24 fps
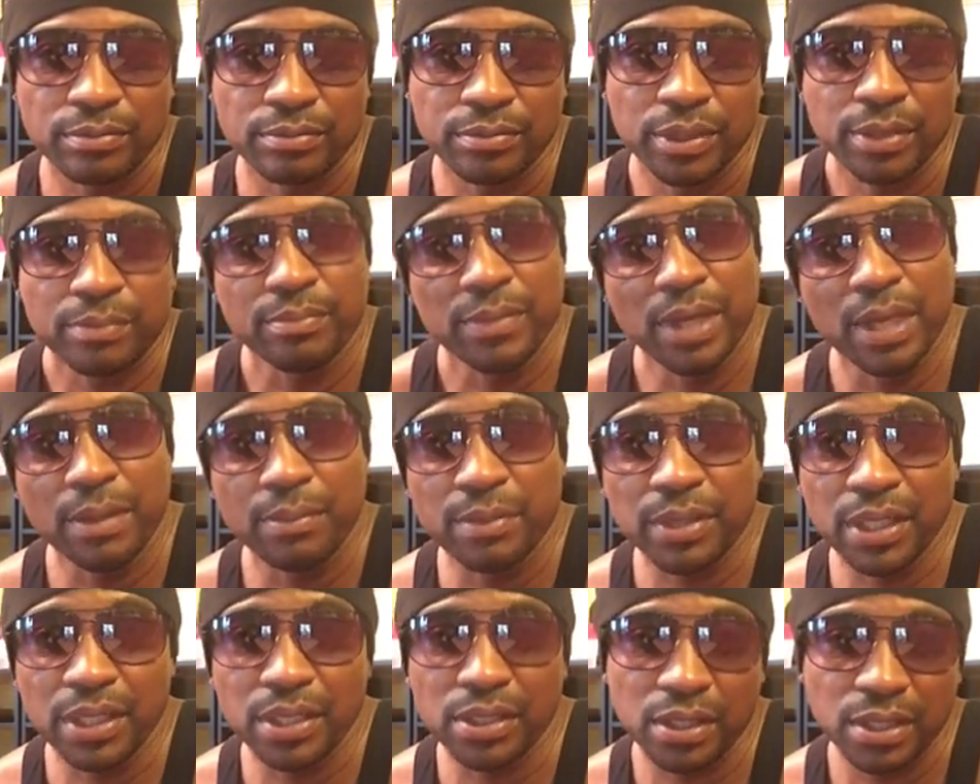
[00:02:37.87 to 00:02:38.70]
But
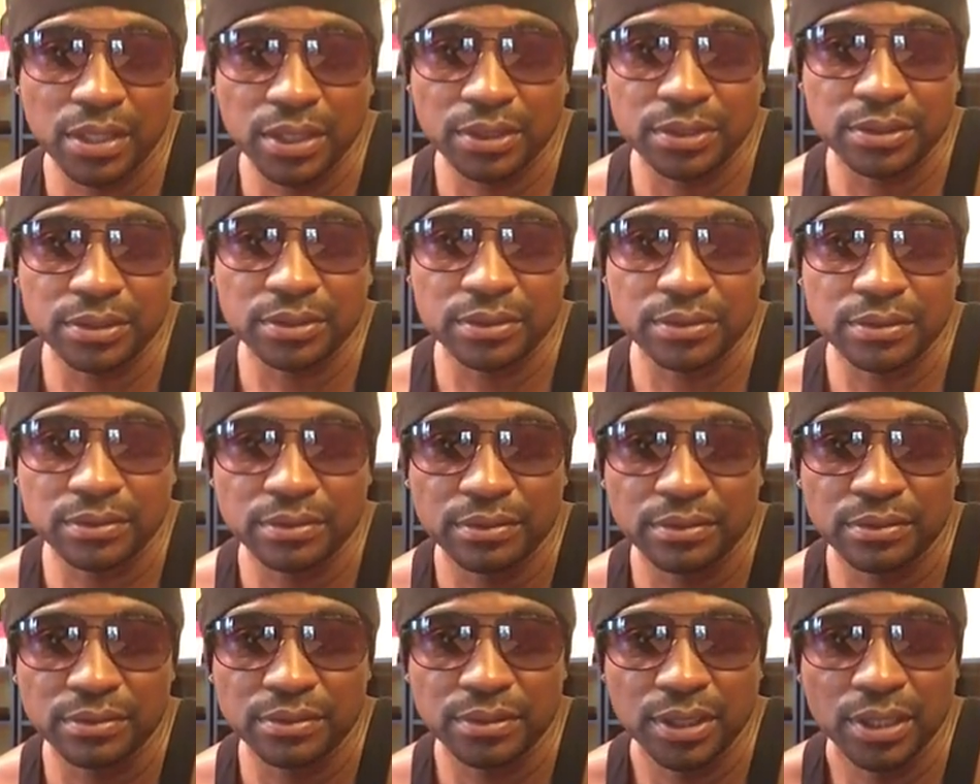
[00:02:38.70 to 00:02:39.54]
maybe he does.
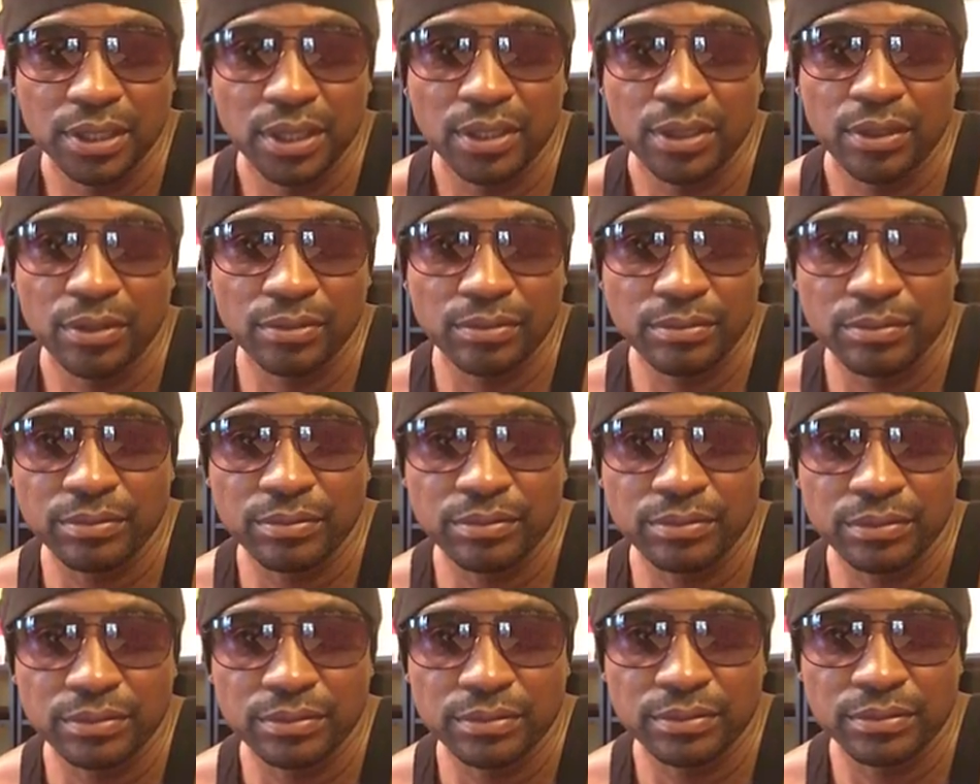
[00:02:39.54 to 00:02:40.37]
You know?
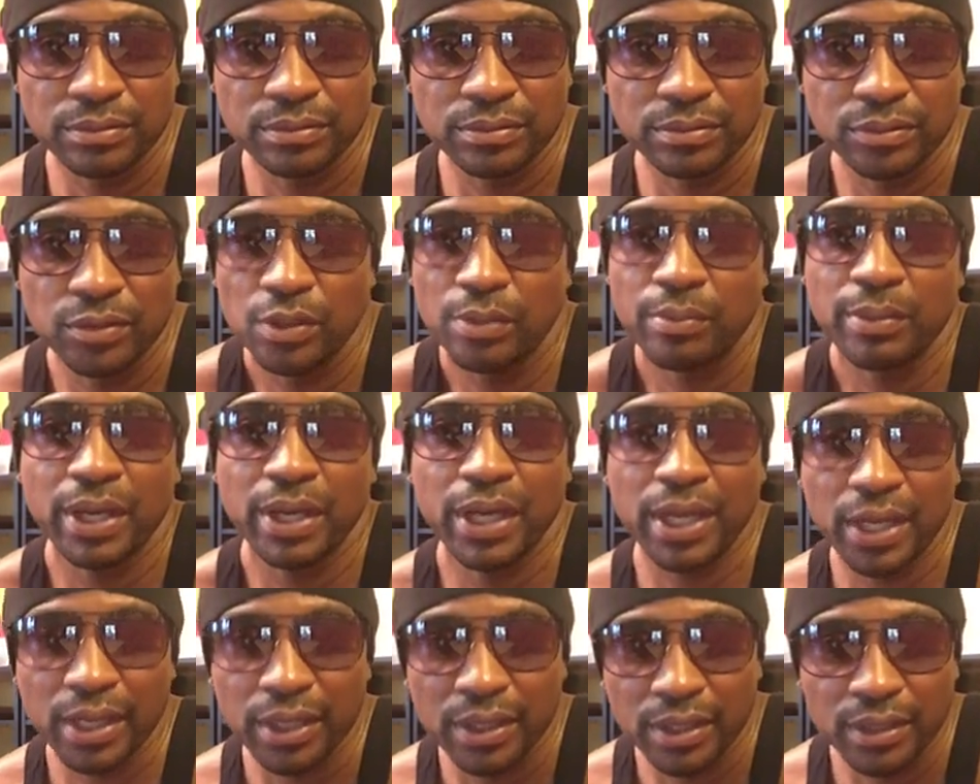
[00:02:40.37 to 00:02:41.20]
Who am
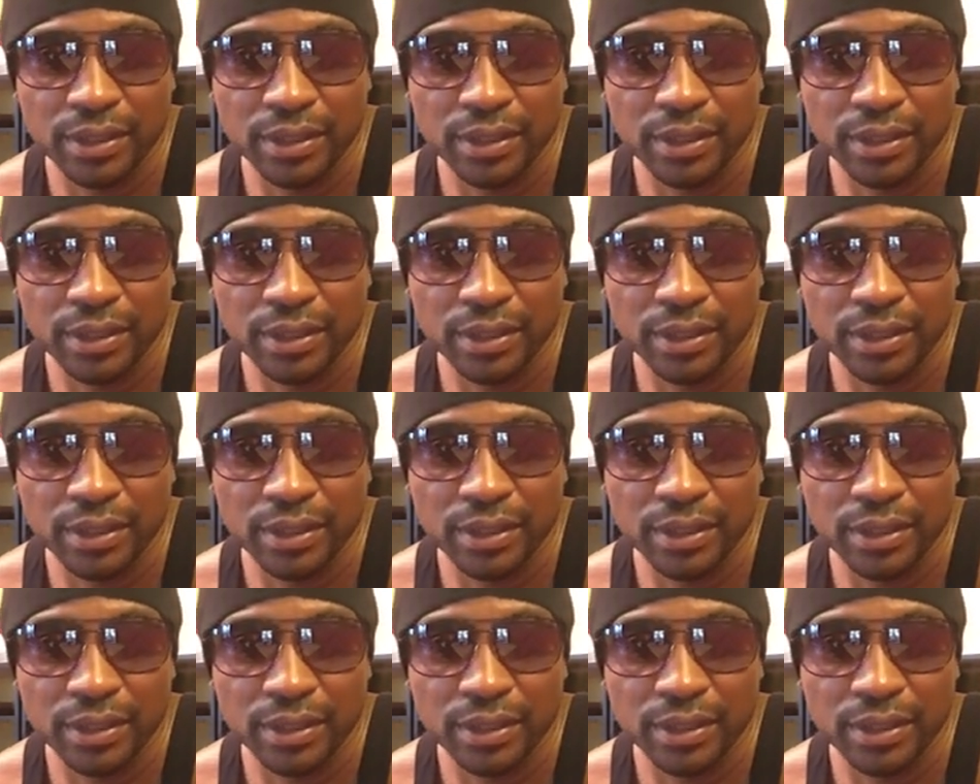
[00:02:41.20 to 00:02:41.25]
I?